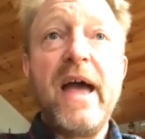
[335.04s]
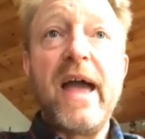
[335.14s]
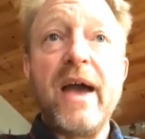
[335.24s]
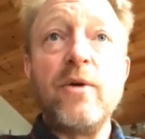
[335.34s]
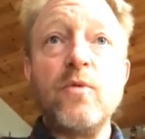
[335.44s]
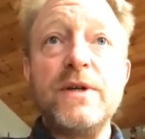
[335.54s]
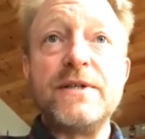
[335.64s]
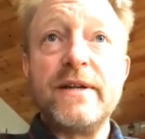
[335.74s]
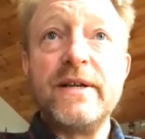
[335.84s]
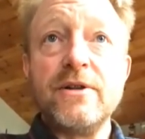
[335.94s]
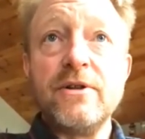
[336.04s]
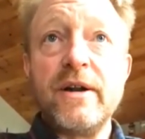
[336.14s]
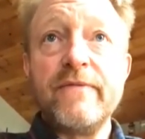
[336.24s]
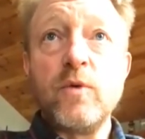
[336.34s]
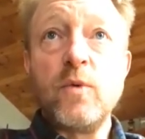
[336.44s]
And we study a
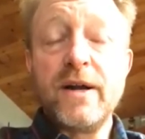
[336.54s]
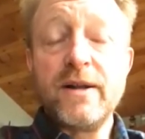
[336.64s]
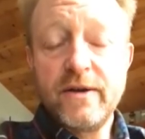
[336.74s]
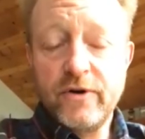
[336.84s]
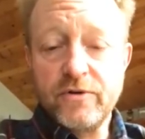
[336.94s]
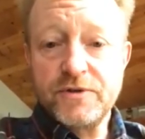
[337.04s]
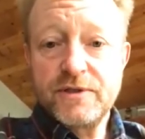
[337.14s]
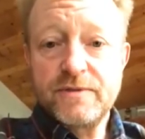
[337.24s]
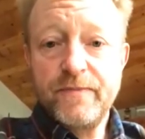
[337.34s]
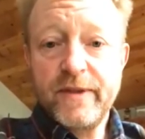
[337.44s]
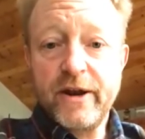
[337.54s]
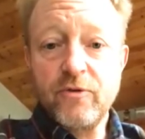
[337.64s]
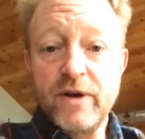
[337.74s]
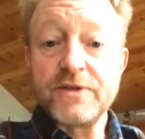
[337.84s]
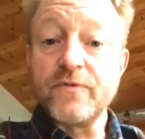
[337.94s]
lot of the wildlife hosts that are
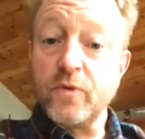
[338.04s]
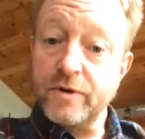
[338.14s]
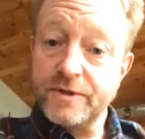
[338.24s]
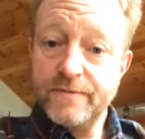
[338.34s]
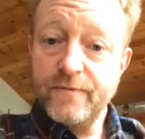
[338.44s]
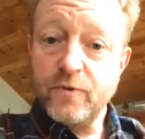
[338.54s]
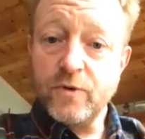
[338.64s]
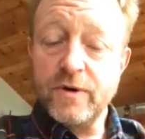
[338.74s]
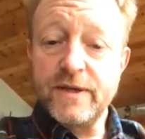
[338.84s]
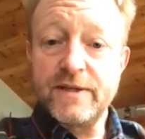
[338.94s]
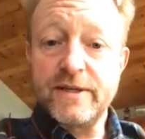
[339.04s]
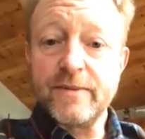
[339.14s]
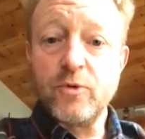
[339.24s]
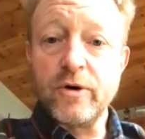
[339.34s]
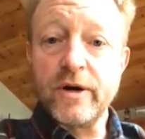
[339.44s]
reservoirs for these
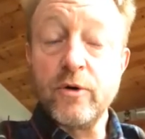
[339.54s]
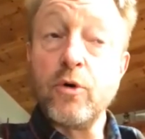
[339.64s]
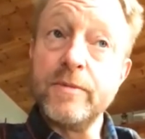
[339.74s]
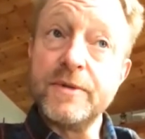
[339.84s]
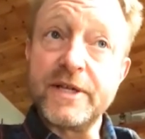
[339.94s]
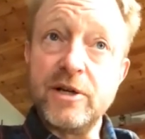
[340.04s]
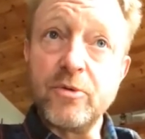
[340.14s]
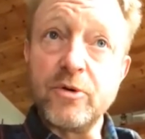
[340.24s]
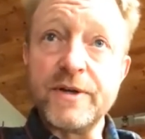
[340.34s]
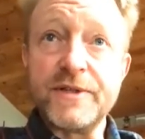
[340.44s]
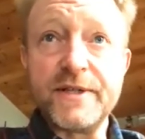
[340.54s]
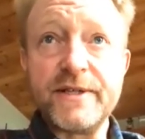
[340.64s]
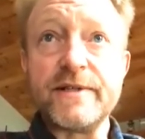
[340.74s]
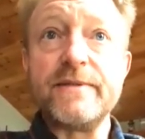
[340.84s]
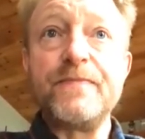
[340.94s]
tick-borne or mosquito-borne
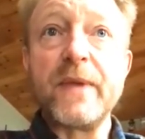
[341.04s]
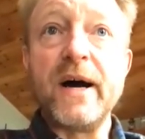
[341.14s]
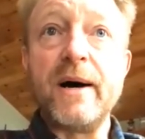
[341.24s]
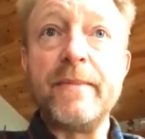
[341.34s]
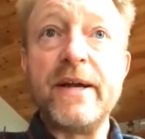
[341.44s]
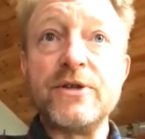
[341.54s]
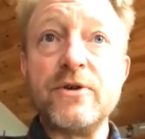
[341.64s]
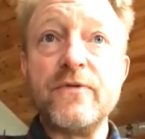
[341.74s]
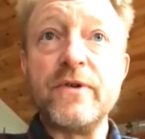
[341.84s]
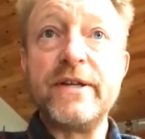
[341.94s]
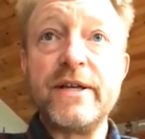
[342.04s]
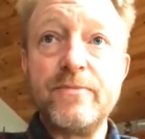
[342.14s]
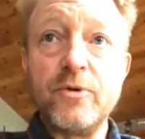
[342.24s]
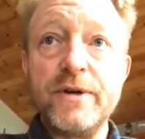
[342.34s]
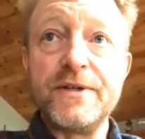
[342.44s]
diseases. And so for
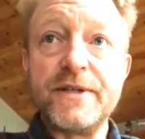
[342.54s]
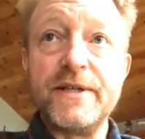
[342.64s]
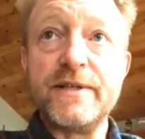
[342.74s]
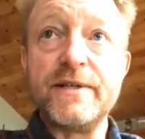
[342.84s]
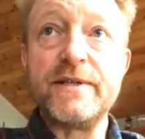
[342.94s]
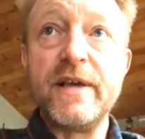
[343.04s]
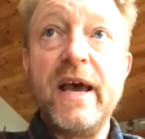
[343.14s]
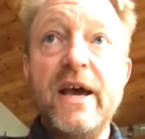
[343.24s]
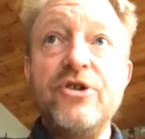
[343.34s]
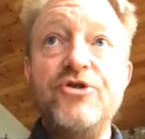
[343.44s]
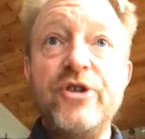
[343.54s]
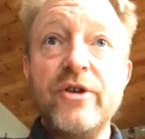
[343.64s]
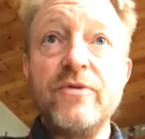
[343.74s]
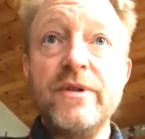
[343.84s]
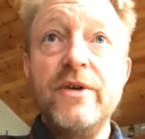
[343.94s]
tick-borne diseases,
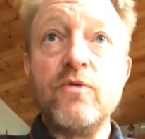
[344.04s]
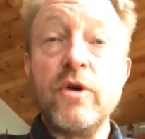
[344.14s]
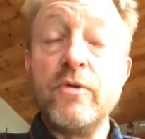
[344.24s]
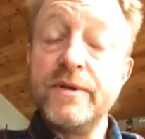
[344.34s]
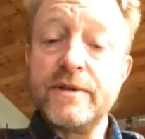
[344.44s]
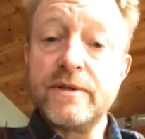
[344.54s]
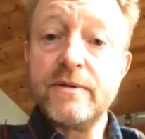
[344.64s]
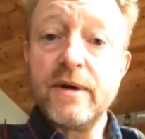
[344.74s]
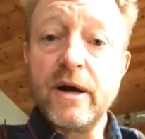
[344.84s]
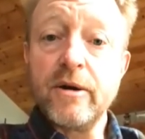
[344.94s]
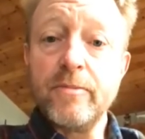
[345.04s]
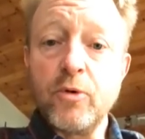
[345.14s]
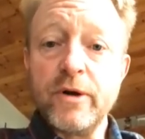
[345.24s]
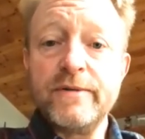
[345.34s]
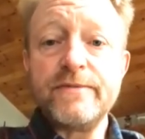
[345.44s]
generally rodents are
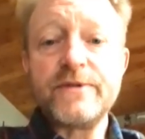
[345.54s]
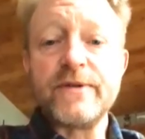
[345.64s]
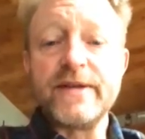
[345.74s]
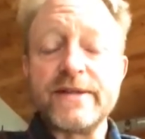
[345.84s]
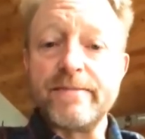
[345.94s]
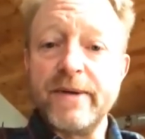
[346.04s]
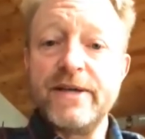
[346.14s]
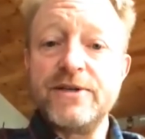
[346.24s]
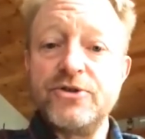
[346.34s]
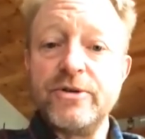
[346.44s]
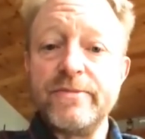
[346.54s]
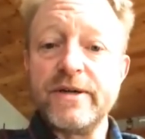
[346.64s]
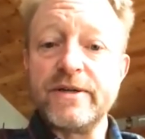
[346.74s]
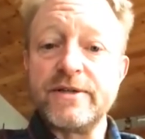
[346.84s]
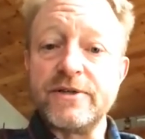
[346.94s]
important. So things like mice,
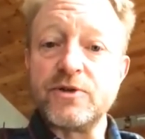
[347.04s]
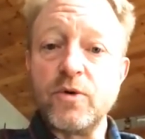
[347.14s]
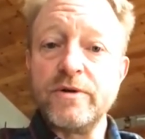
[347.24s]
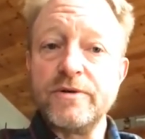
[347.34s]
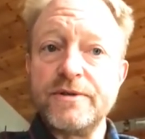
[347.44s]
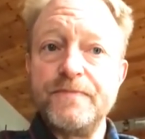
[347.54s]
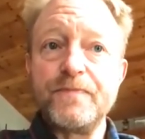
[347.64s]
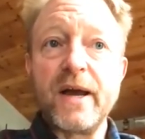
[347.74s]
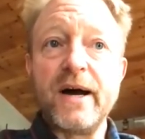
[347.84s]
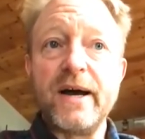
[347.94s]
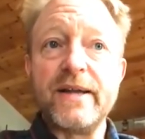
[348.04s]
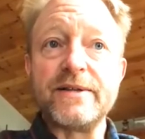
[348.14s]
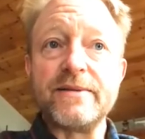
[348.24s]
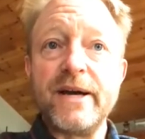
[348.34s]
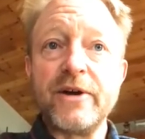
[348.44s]
chipmunks, and squirrels, and
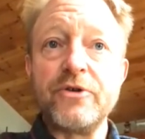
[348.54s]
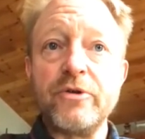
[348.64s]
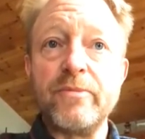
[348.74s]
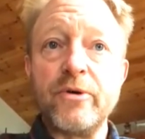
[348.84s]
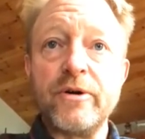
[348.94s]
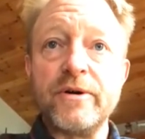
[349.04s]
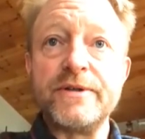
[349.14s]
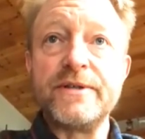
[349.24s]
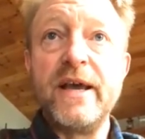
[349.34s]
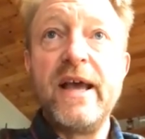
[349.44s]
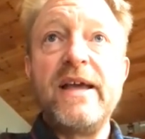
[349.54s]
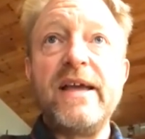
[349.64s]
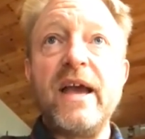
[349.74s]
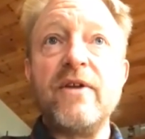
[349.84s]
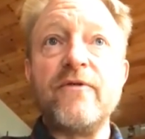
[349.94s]
some migratory birds.
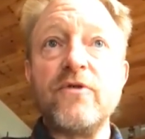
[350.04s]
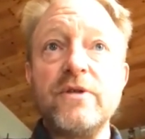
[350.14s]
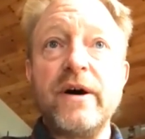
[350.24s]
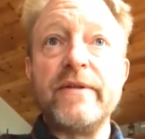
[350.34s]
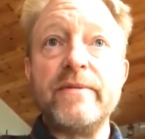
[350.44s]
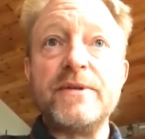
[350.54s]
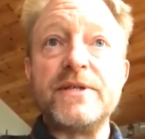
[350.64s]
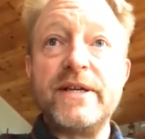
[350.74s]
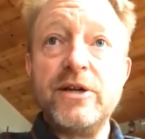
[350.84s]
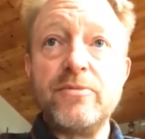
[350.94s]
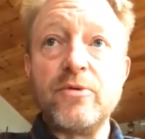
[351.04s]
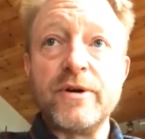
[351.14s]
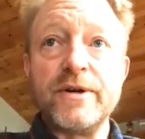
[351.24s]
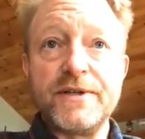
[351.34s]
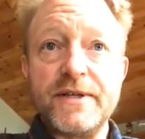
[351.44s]
And for a lot of the
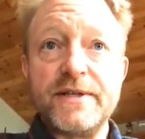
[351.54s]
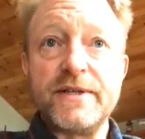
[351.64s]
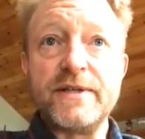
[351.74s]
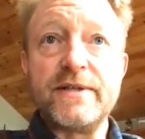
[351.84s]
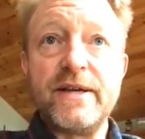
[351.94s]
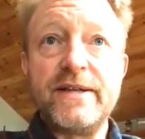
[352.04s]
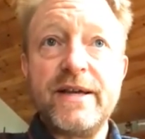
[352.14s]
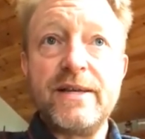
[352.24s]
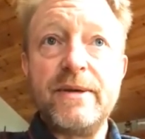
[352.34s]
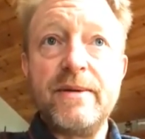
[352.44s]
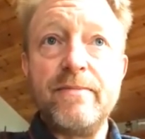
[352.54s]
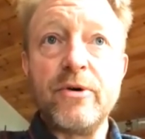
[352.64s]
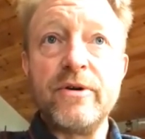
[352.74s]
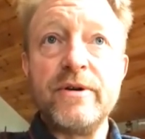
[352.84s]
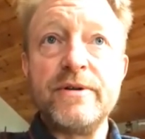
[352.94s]
mosquito-borne diseases, they tend to be
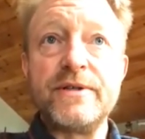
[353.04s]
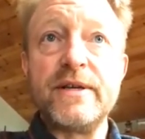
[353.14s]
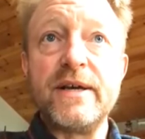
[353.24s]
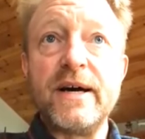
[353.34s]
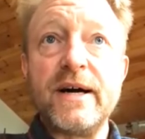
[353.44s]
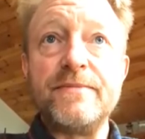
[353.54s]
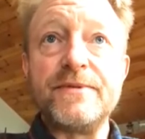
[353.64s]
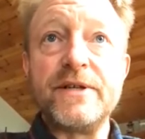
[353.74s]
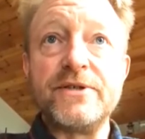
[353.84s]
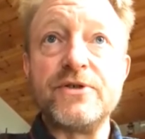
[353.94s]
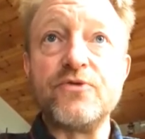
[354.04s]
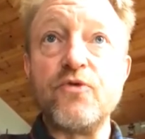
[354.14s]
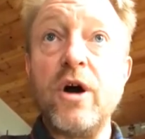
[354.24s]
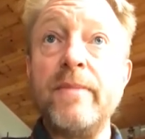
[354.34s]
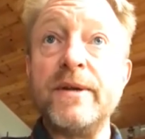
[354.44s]
birds such as
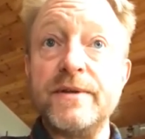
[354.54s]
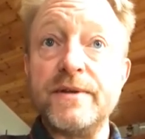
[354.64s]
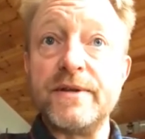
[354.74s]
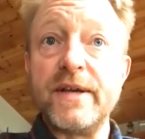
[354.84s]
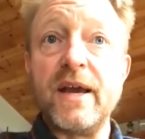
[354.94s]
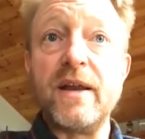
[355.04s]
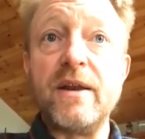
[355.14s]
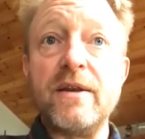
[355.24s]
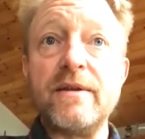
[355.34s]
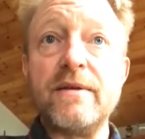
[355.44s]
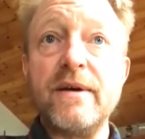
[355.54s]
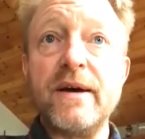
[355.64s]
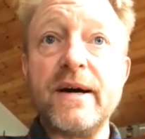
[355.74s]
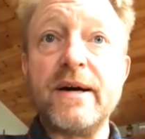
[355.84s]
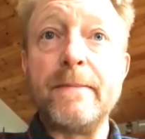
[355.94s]
robins and
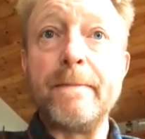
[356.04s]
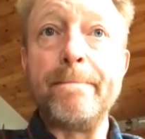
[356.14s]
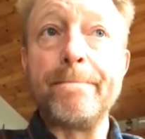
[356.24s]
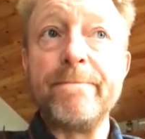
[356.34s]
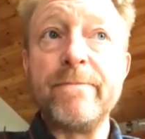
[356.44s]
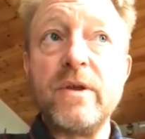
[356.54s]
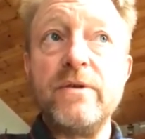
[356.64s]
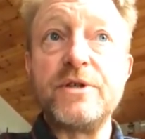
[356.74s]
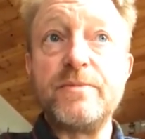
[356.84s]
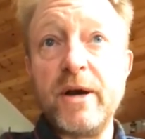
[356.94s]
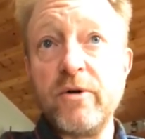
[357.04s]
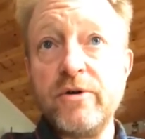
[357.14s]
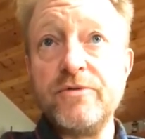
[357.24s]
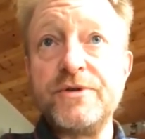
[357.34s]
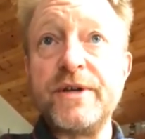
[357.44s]

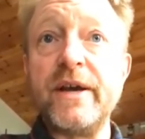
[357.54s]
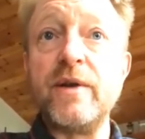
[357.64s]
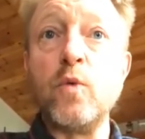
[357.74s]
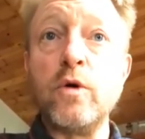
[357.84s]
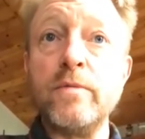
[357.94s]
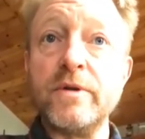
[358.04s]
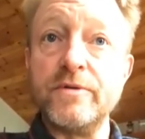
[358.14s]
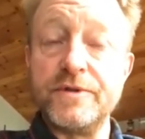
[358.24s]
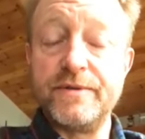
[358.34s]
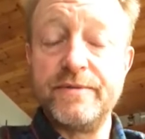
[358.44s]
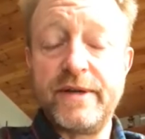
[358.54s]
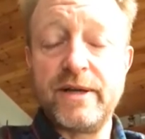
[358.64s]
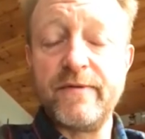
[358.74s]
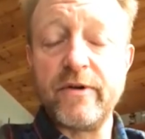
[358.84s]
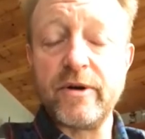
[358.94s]
sparrows and warblers tend to
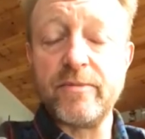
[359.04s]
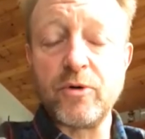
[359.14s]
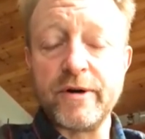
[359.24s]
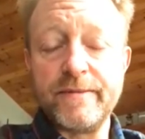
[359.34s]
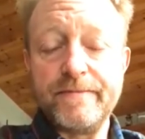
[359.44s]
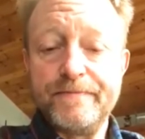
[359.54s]
be very important.